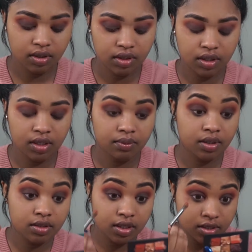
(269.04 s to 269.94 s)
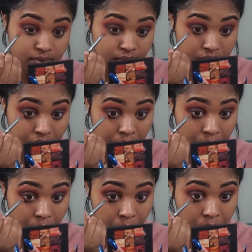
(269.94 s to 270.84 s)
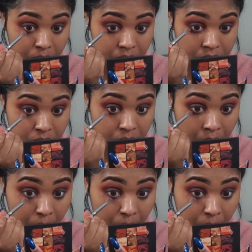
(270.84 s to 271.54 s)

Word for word: And then I'm going to take some of that orange